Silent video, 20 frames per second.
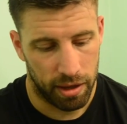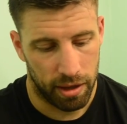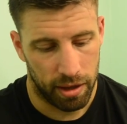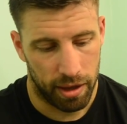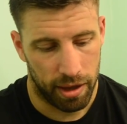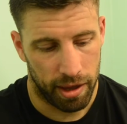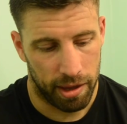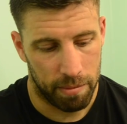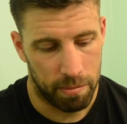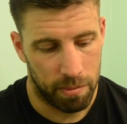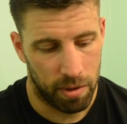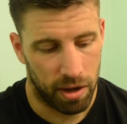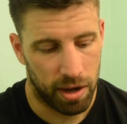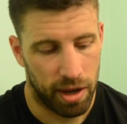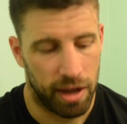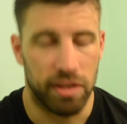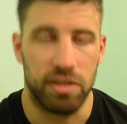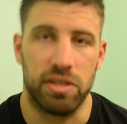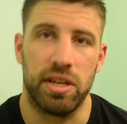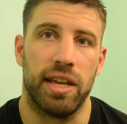I
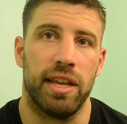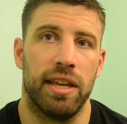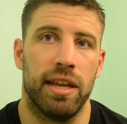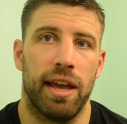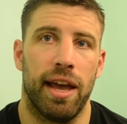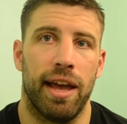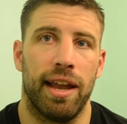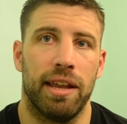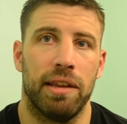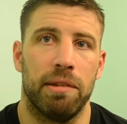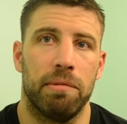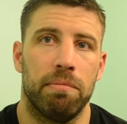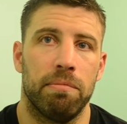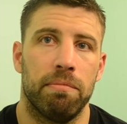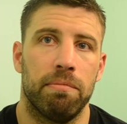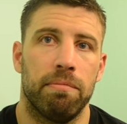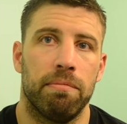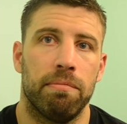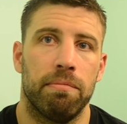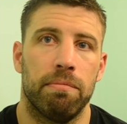can't see Allen
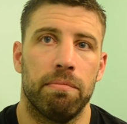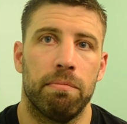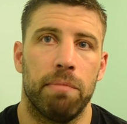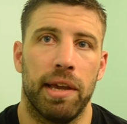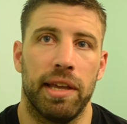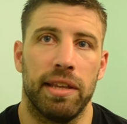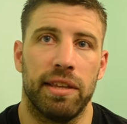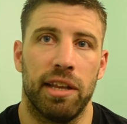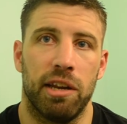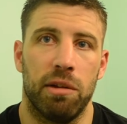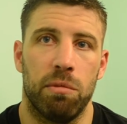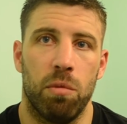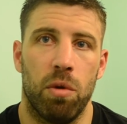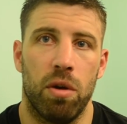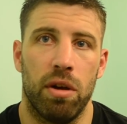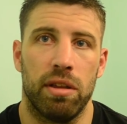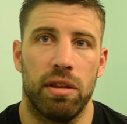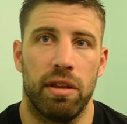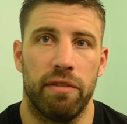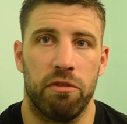beating Dillion
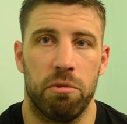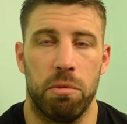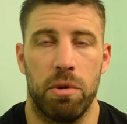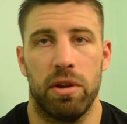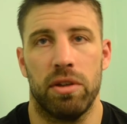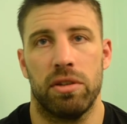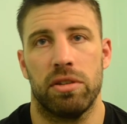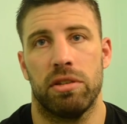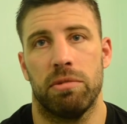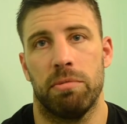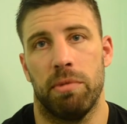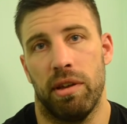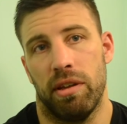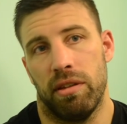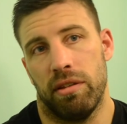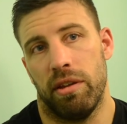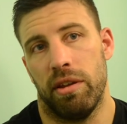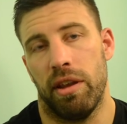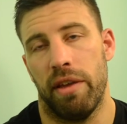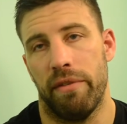Whyte, if I'm honest, but
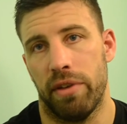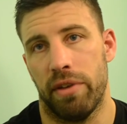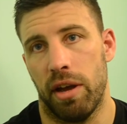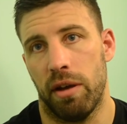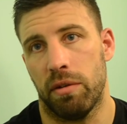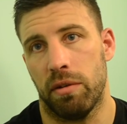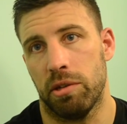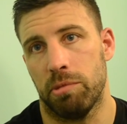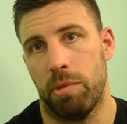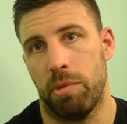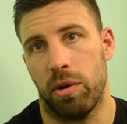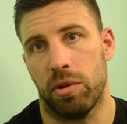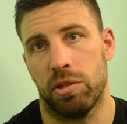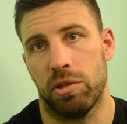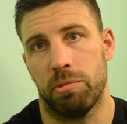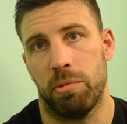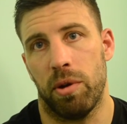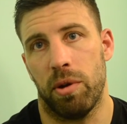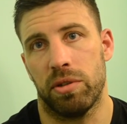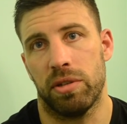you never know, because boxing's
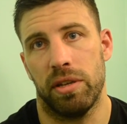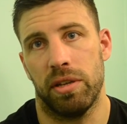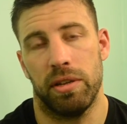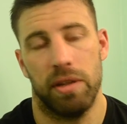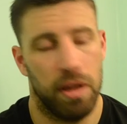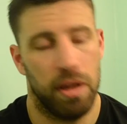boxing.